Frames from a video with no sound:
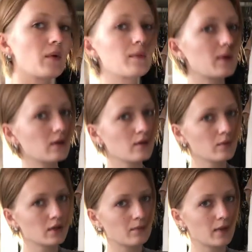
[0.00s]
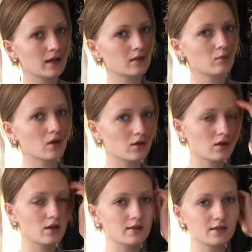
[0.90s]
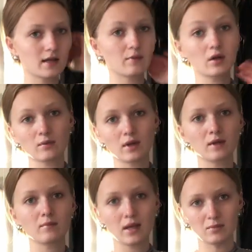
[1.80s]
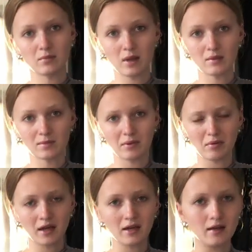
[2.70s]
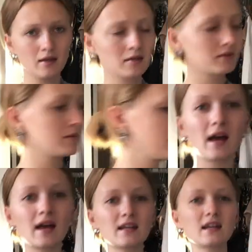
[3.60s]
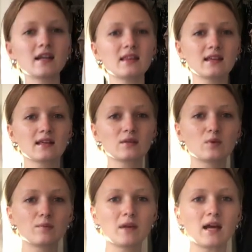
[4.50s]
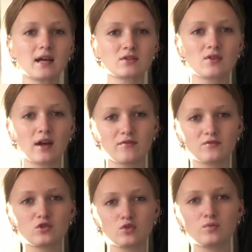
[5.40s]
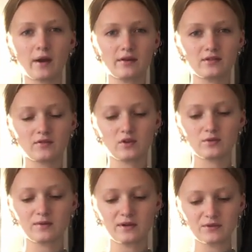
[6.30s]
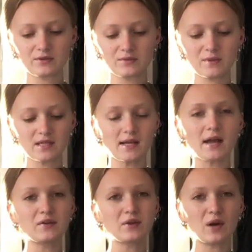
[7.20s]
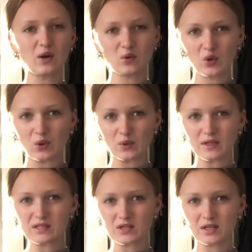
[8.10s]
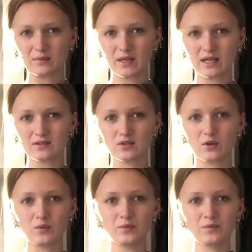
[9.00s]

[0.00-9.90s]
But I'm not gonna put them back in the closet, I'm gonna make a maybe maybe pile. And then I think it would be nice to have two pairs of long trousers because I don't know how cold it's gonna be so